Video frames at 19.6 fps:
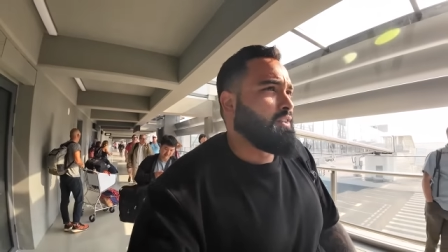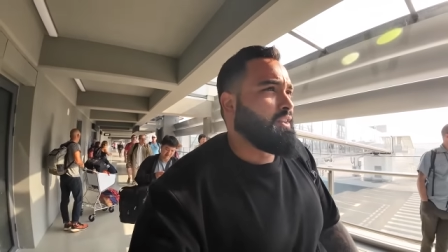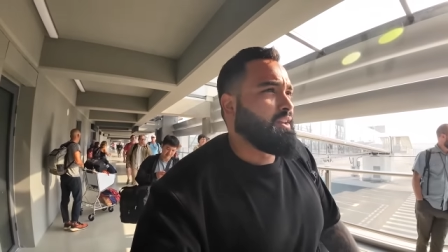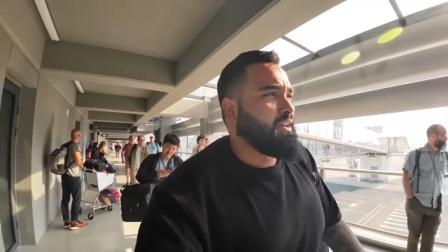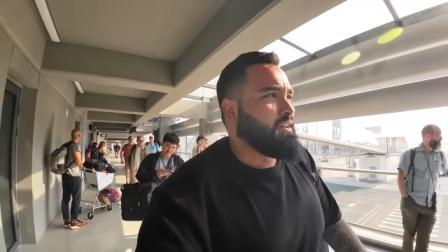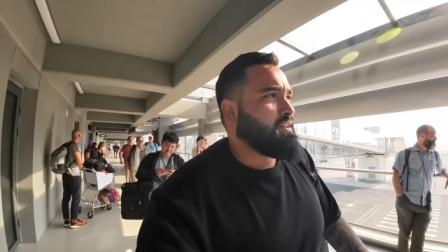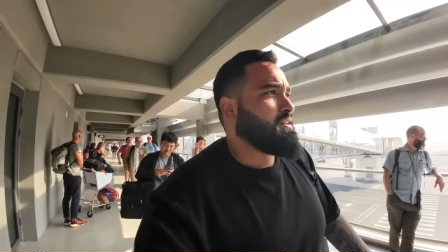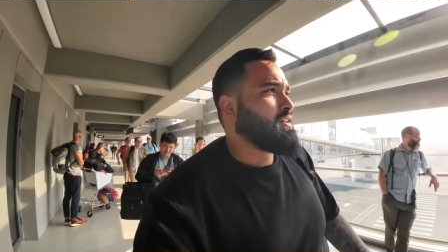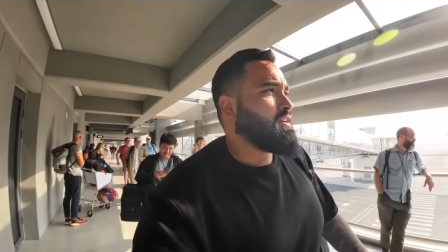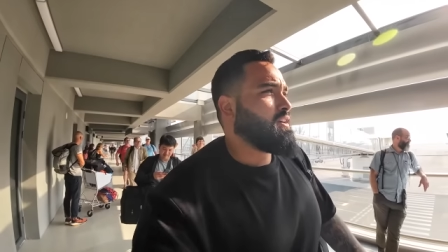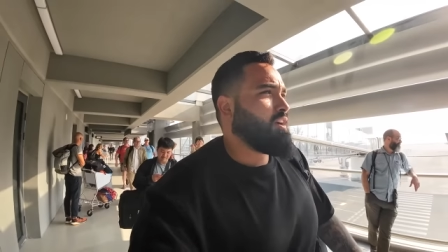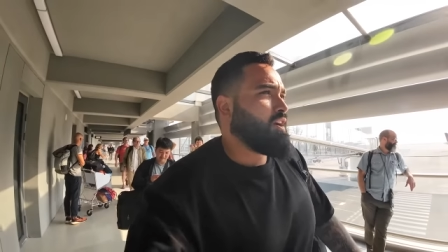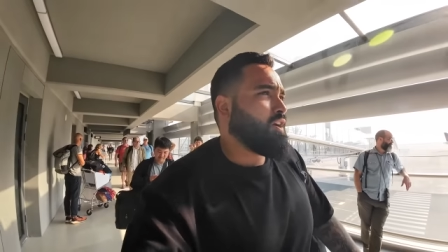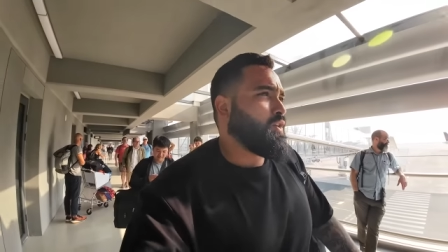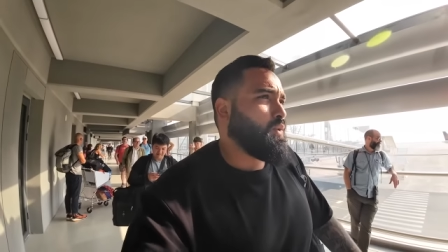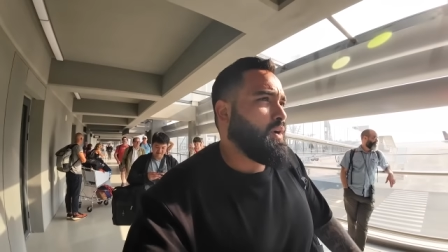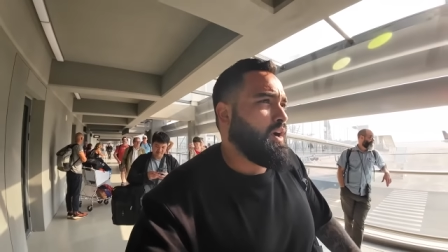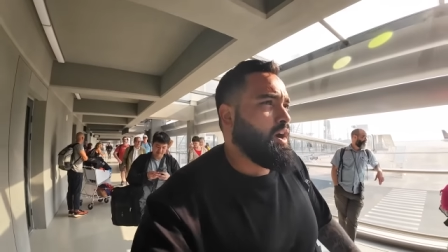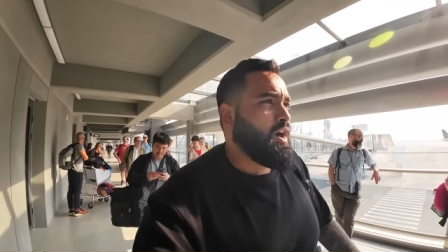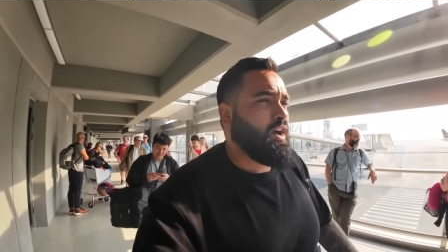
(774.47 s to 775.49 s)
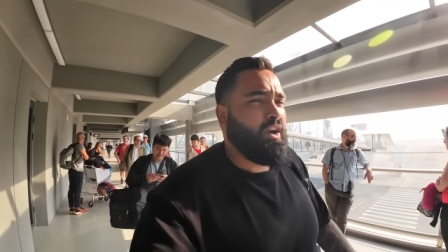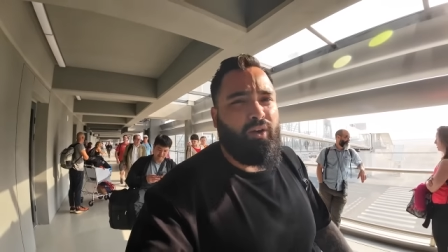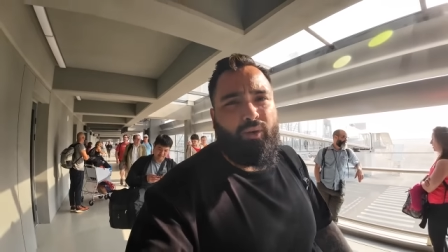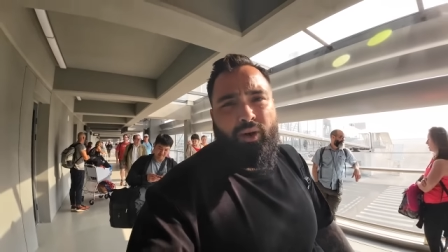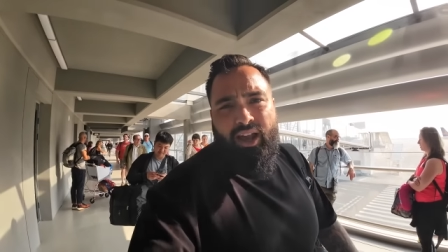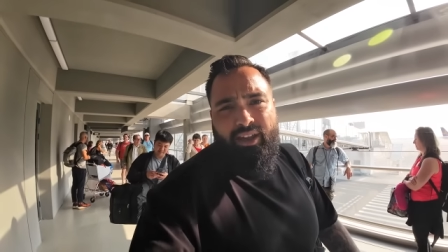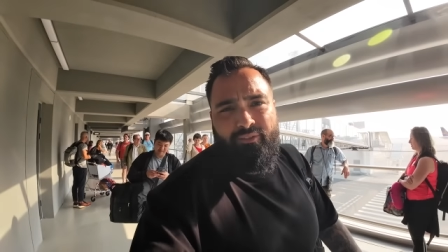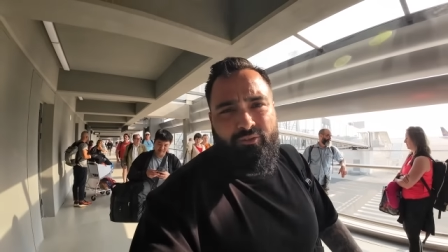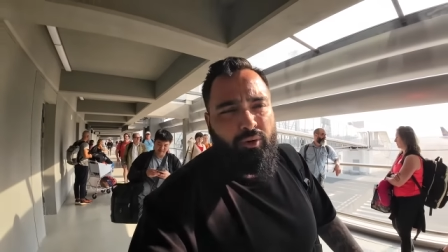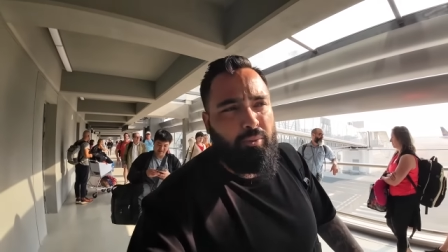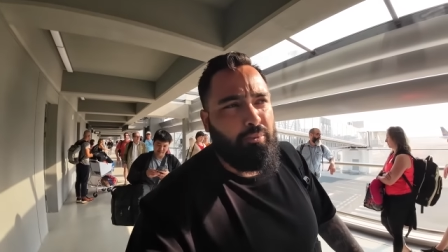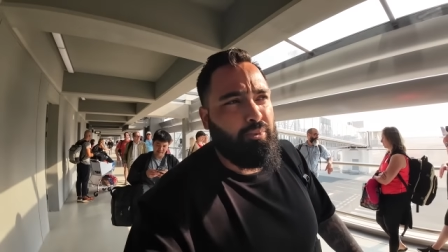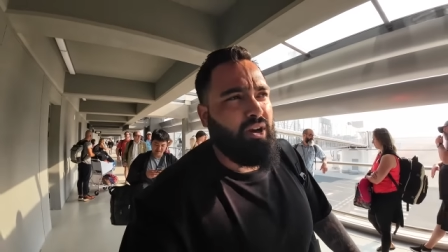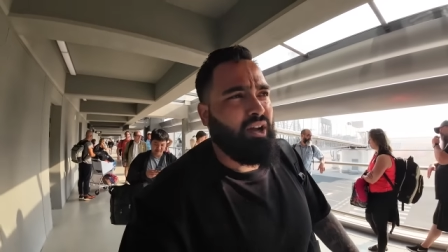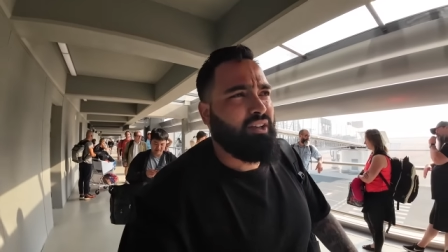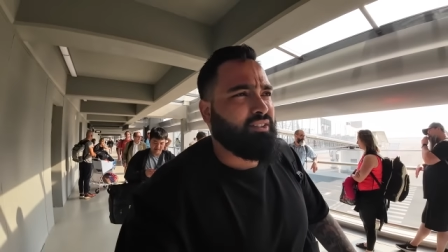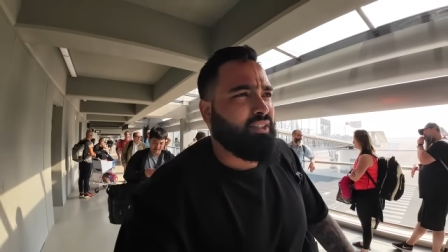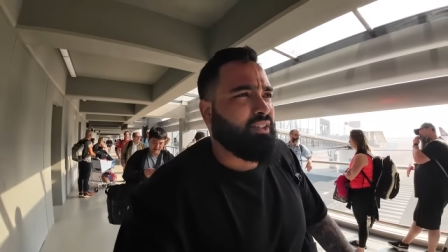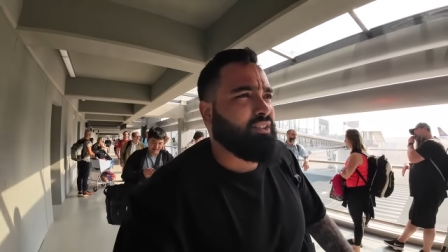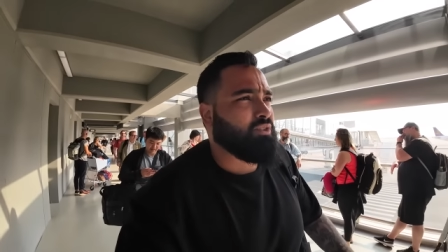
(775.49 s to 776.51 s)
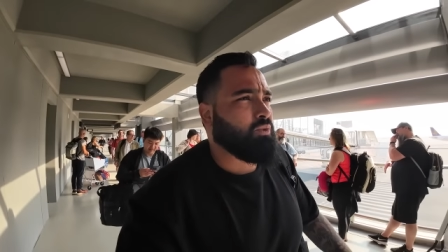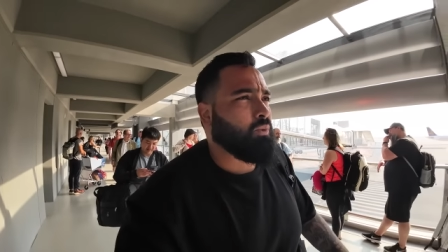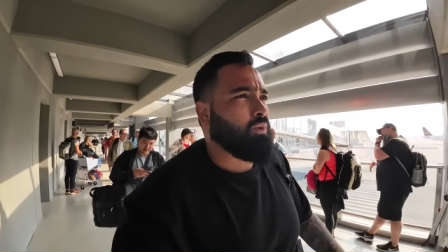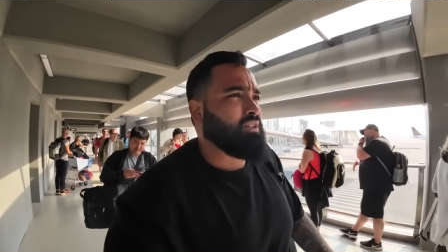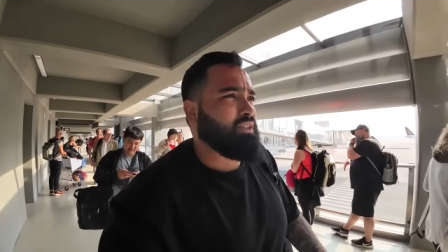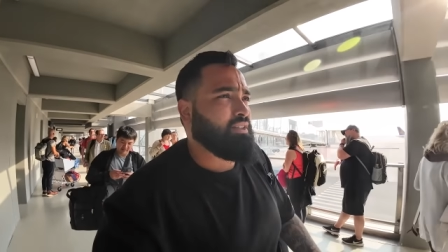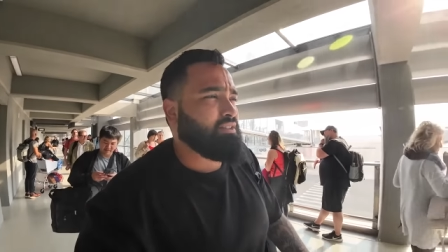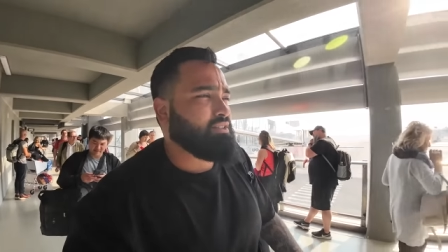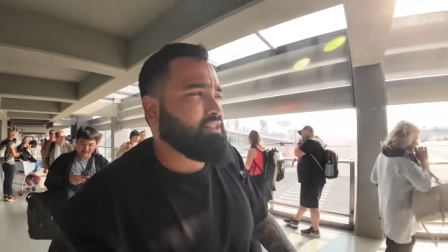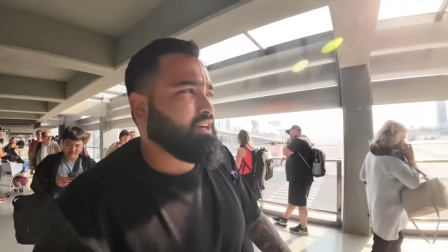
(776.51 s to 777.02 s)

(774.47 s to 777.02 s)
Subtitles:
the on-arrival process wasn't